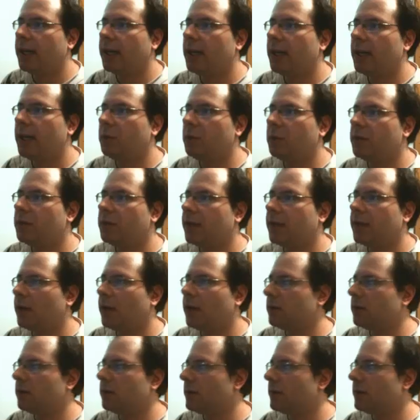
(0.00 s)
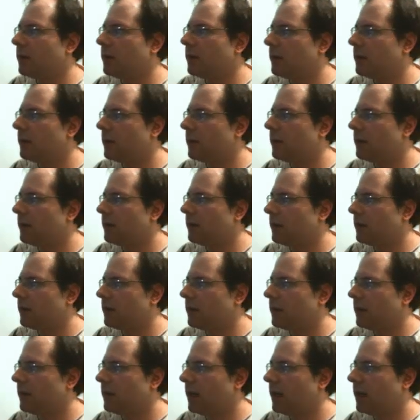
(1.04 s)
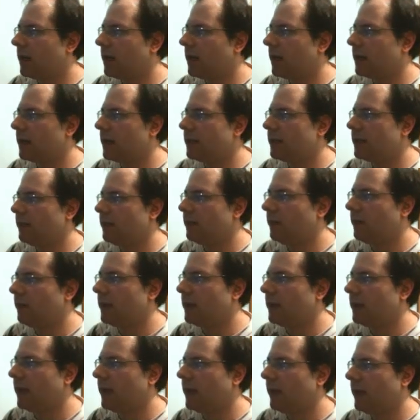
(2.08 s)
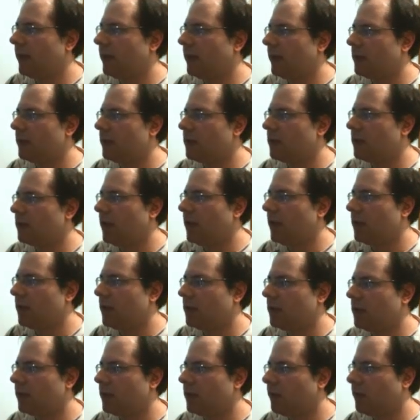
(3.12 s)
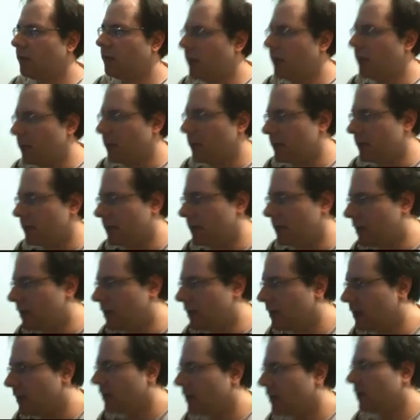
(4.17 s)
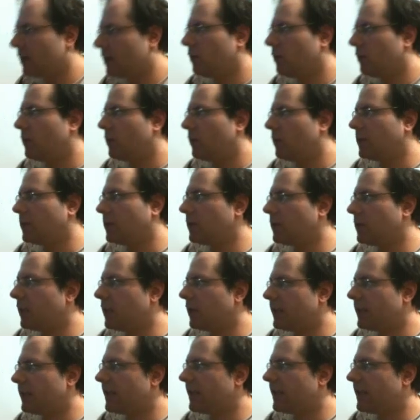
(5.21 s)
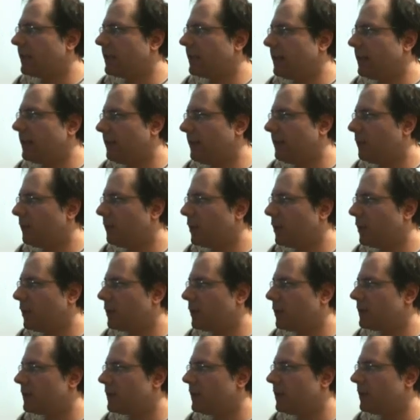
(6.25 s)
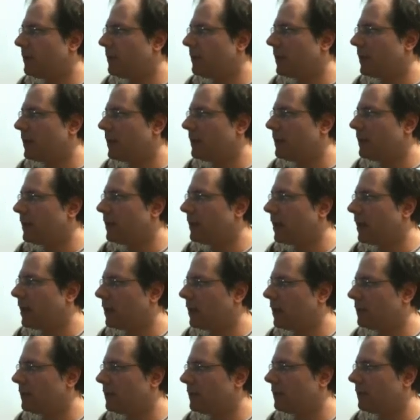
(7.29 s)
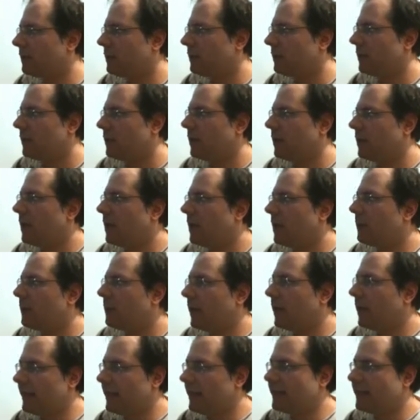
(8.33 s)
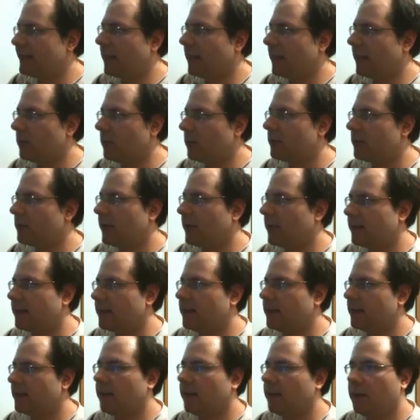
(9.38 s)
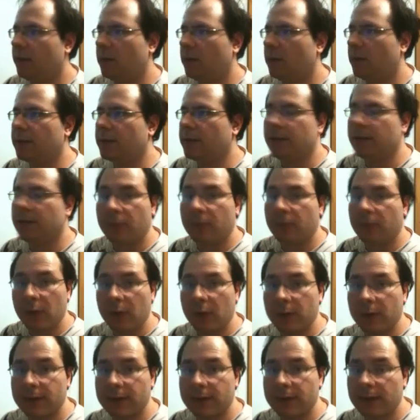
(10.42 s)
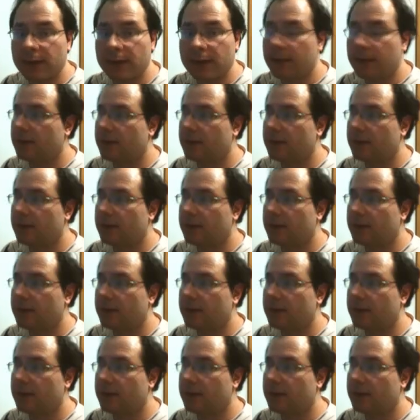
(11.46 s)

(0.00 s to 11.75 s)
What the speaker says: it would sound as if it had a change in the frequency, which is not exactly the frequency but the cutoff, but it sounds as if it was the frequency.